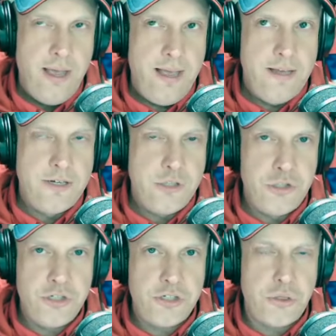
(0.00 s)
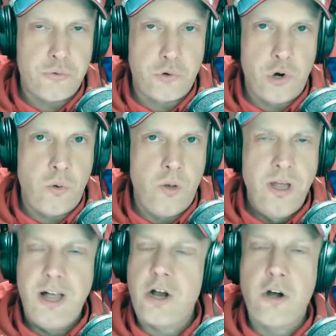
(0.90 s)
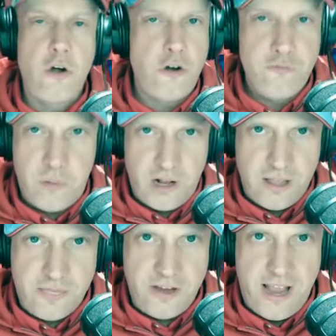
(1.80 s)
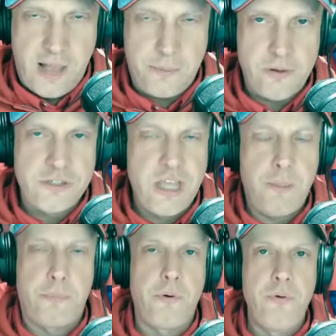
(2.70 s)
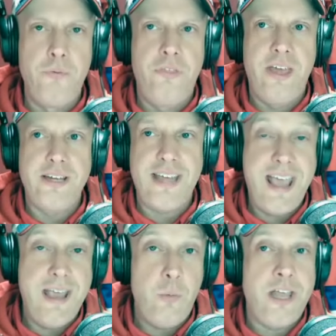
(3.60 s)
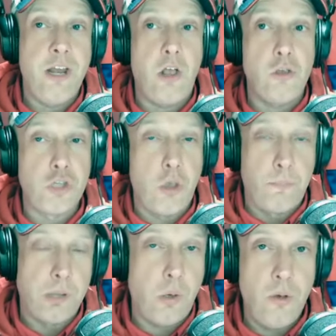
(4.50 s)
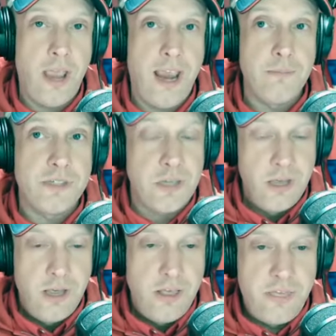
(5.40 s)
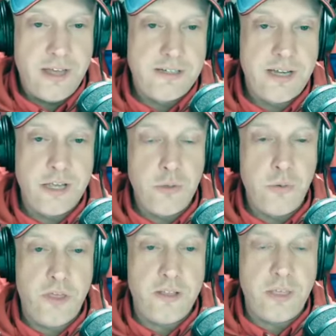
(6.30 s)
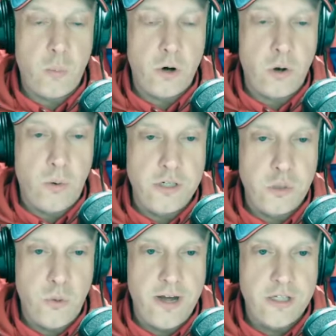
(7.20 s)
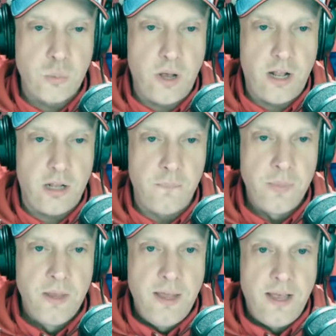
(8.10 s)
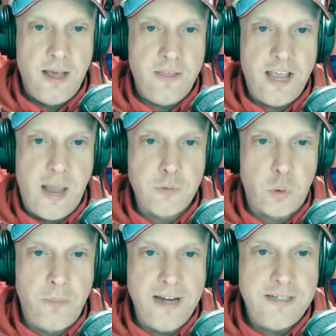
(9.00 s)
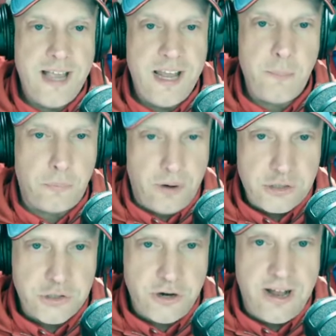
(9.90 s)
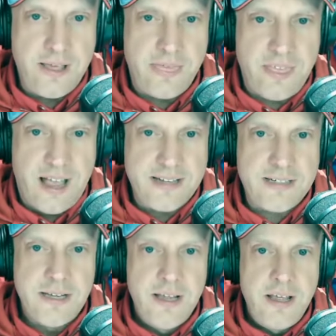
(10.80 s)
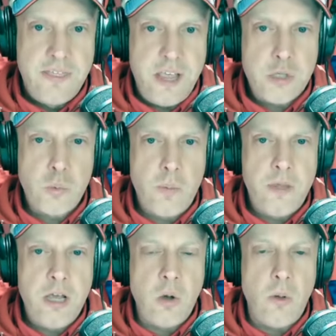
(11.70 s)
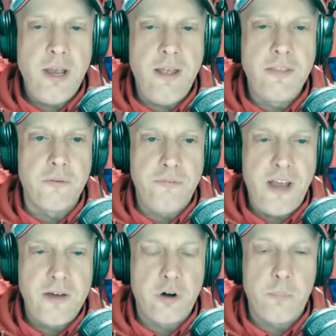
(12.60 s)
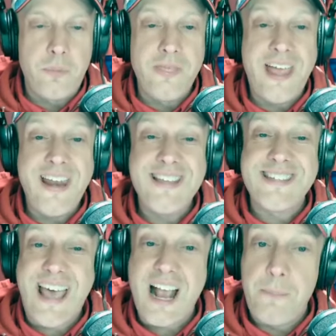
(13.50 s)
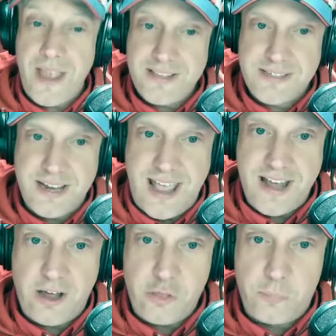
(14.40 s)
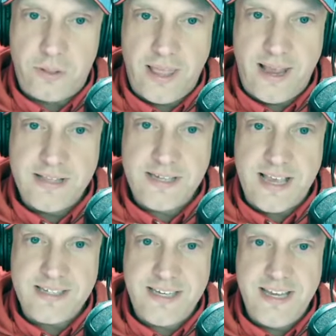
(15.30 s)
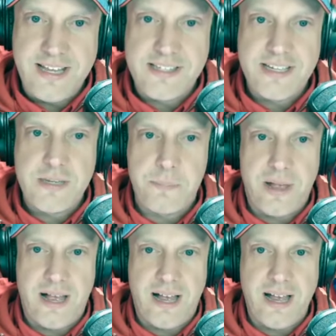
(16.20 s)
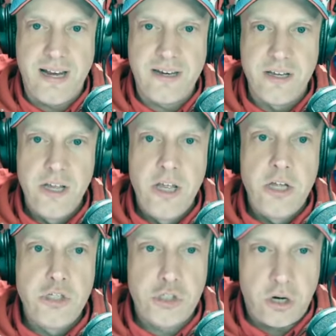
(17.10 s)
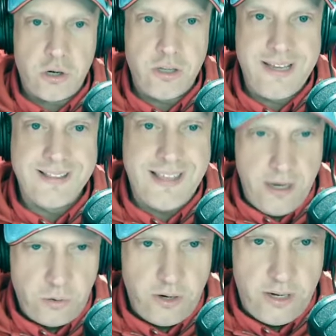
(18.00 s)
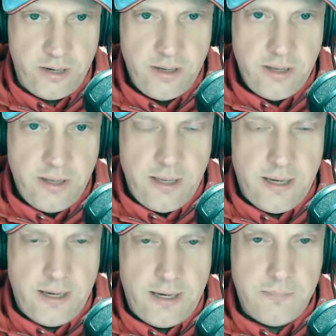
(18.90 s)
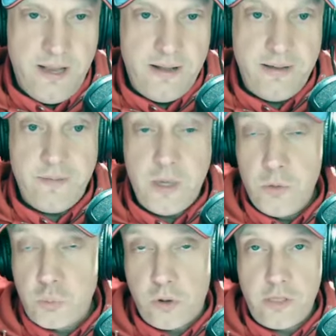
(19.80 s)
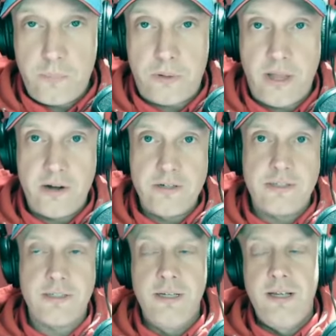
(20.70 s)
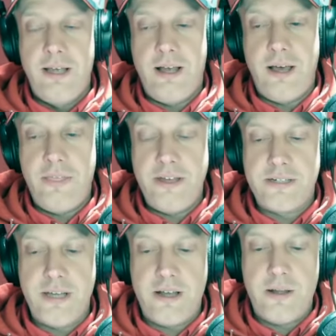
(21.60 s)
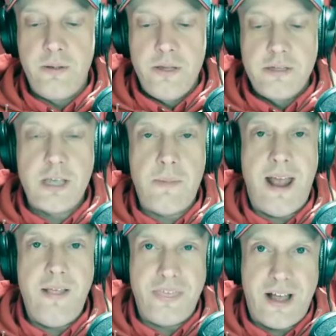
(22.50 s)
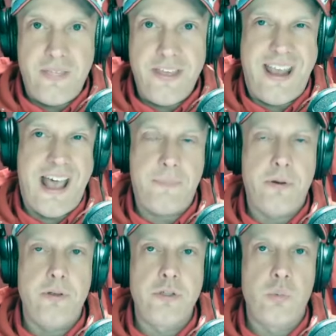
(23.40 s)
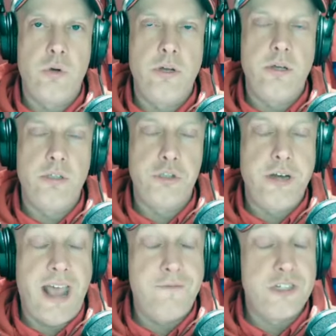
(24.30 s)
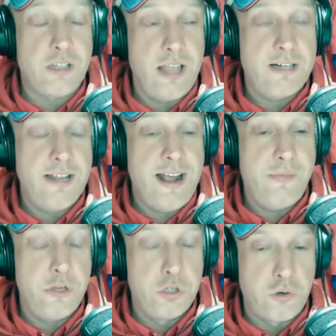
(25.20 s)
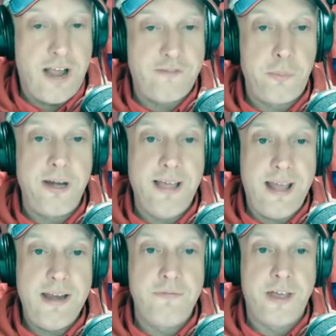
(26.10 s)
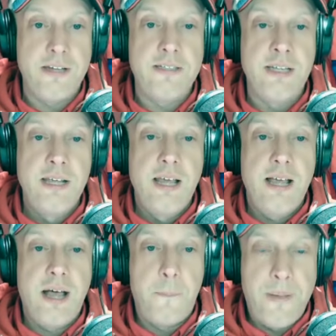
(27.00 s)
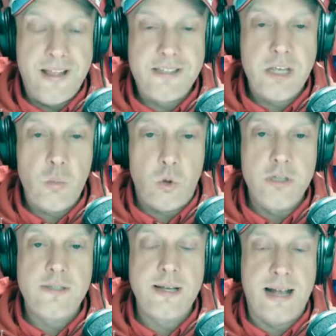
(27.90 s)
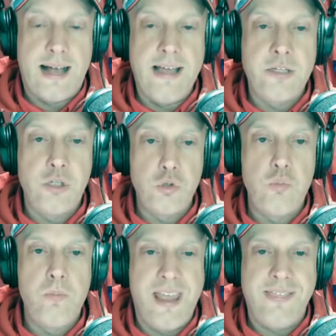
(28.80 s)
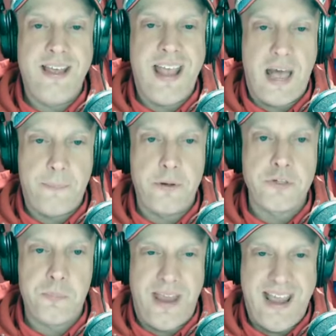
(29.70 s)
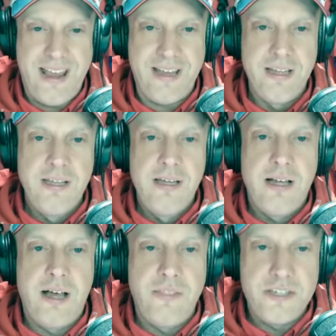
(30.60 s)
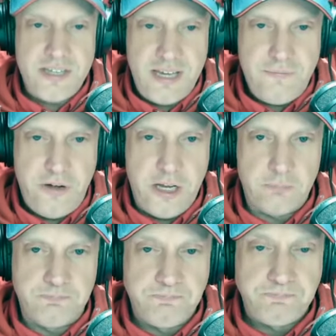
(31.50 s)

And just to throw a curveball at the Capitals, they prove that, hey, we can also blow games that you think that we're going to win as well. The Caps were maintaining pressure, and I thought things would be going in their favor, but then Zach Benson had other plans as he gets it behind Charlie Lindgren. And he was one of the players that some had thought the Capitals should have selected at the draft. But in any event, Benson was the guy to make the Capitals pay this evening.